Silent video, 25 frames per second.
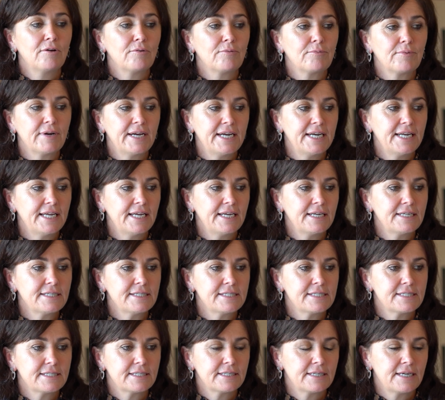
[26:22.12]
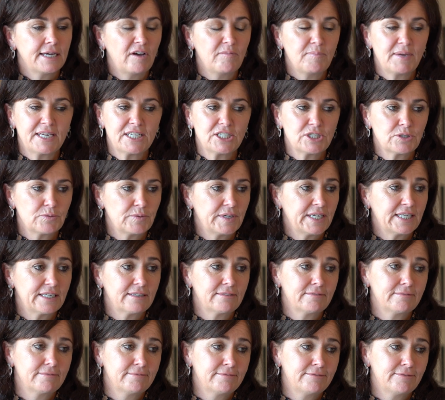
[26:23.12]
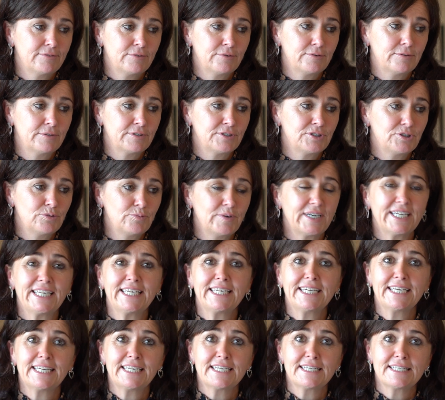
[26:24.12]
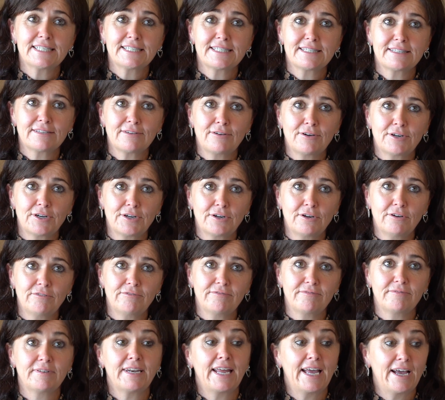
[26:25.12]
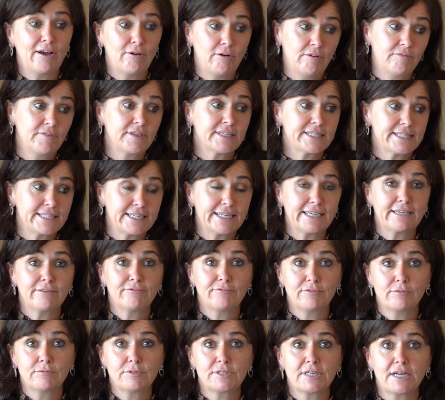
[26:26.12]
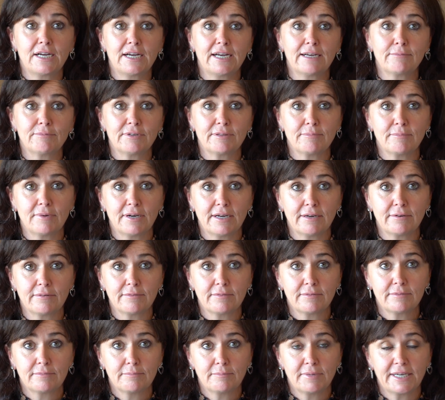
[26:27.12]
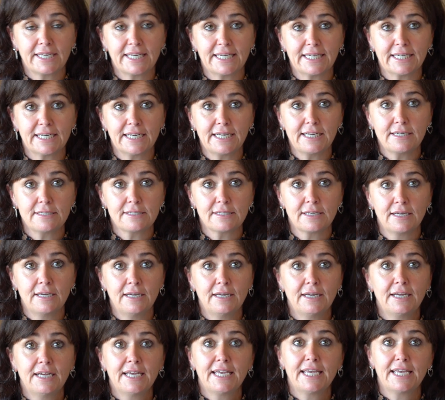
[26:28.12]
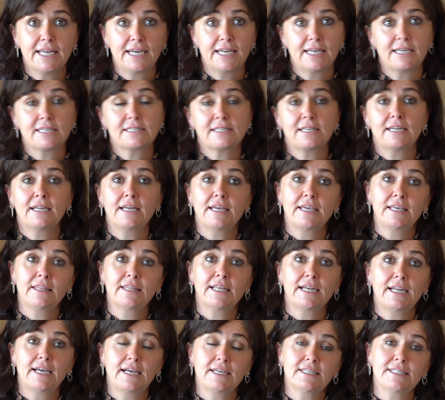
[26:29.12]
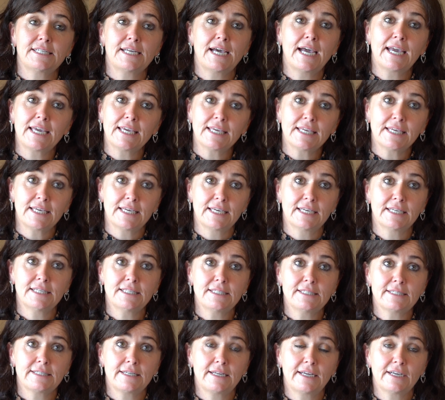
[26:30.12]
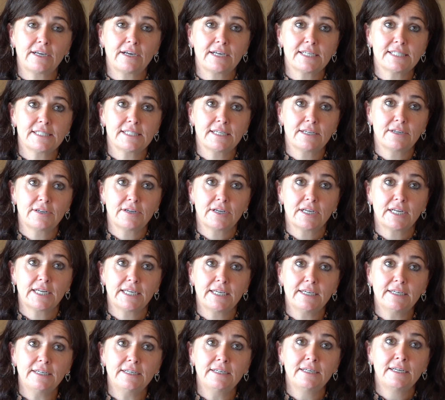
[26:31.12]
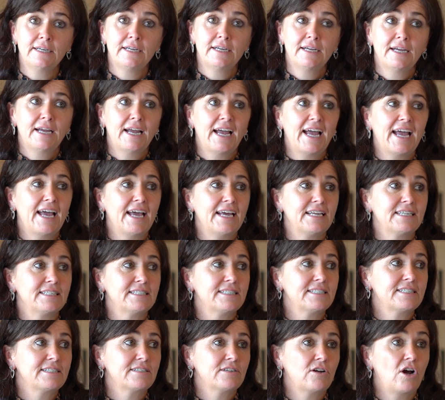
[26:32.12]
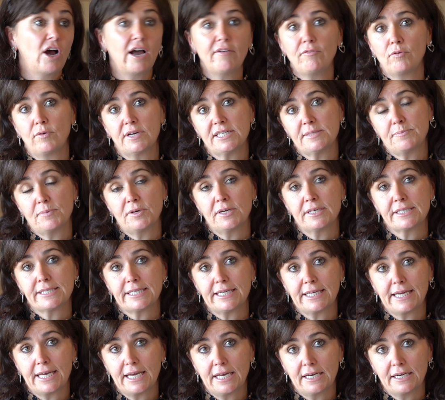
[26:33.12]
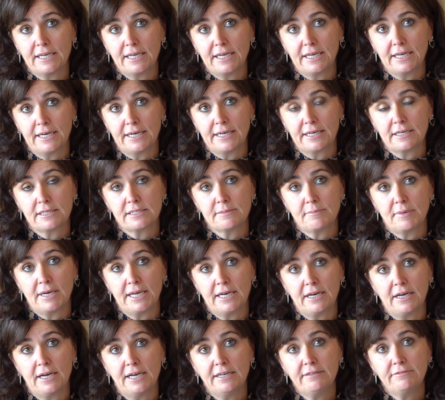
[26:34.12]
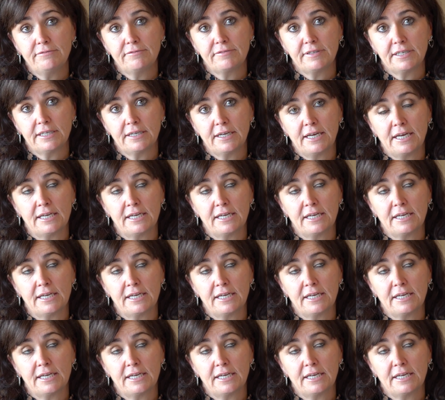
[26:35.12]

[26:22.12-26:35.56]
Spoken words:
Readings, I've been doing for 20 years on and off. Now, obviously, full-time with my healings. Healings are in the last 8 years, like I said earlier. And I've always personally had healings in my life.